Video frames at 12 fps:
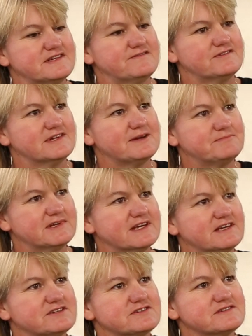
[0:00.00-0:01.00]
several
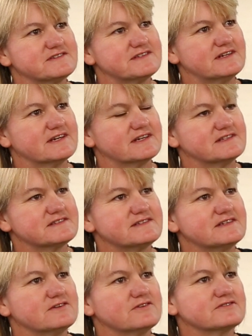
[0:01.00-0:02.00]
applications that I can
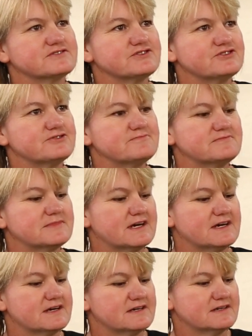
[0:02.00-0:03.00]
see long term
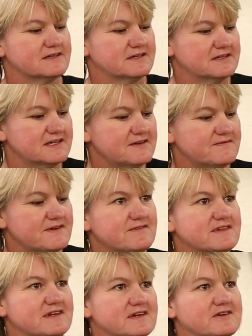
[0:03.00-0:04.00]
uh, if
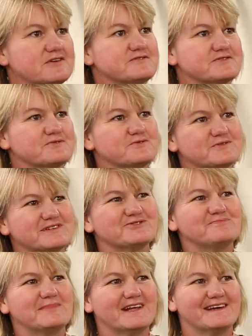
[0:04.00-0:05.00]
everything goes according
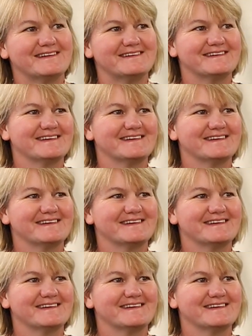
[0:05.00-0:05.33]
to plan.